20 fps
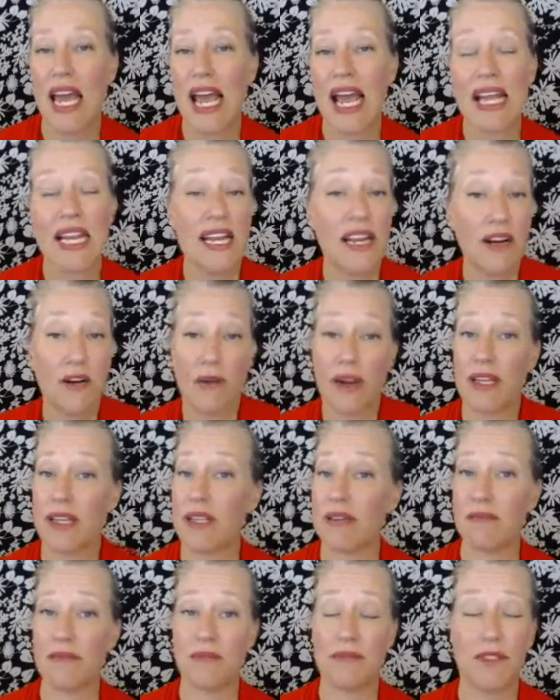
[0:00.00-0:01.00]
and integrate
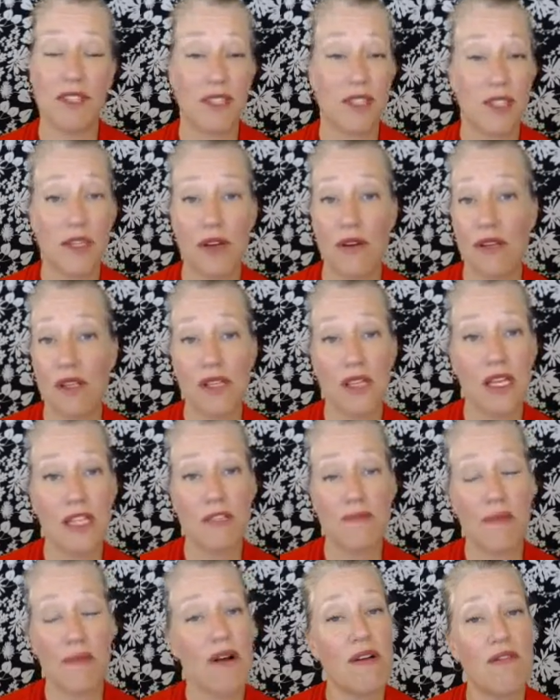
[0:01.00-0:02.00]
them and just know that
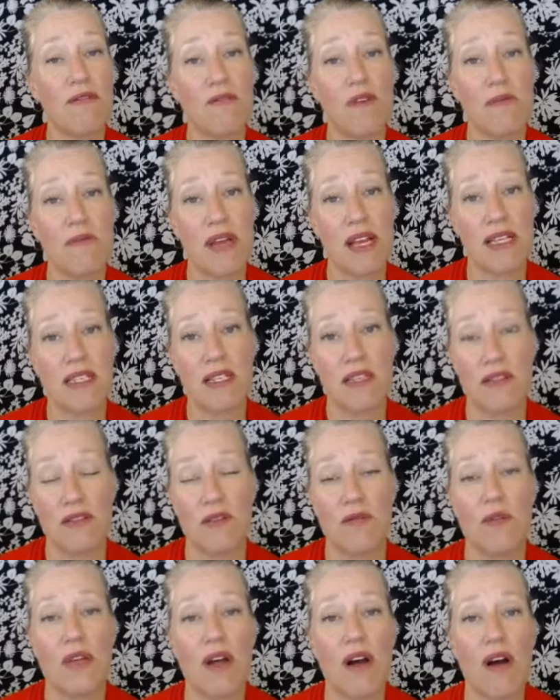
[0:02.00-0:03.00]
that's part of what makes us
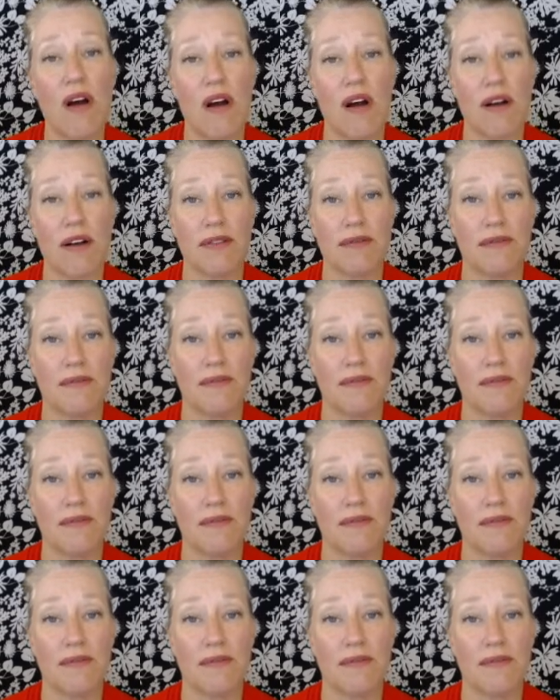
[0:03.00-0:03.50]
who we are.